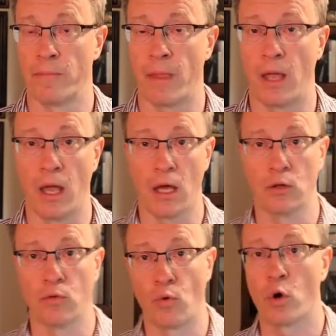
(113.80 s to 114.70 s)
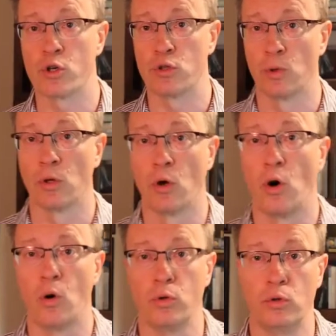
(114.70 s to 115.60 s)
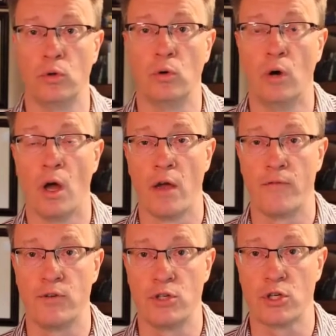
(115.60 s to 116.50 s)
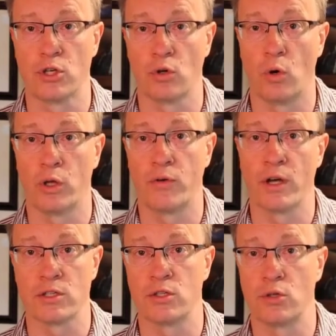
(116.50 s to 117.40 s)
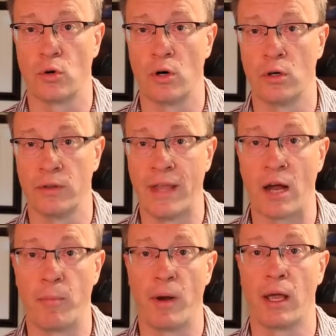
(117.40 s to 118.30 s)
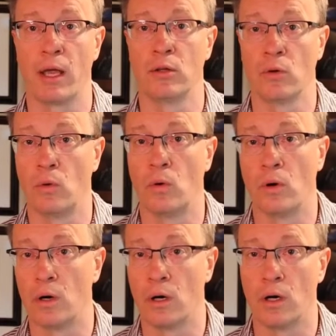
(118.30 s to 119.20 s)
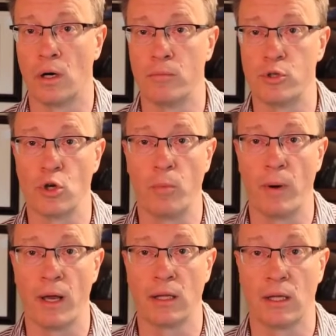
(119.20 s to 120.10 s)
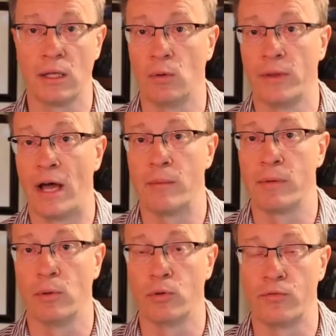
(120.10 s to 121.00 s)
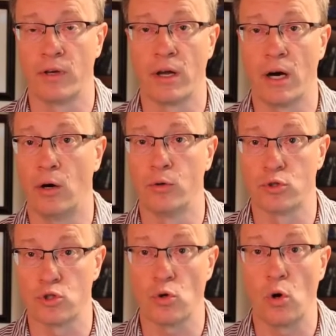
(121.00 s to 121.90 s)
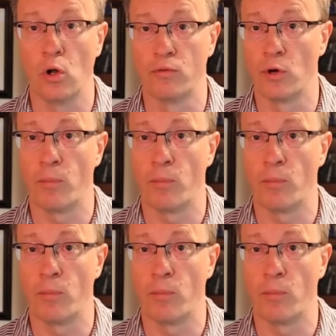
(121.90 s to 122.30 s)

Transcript: And of course you will go to a physician who addresses your neck pain or jaw pain, and they will not be able to figure out to solve your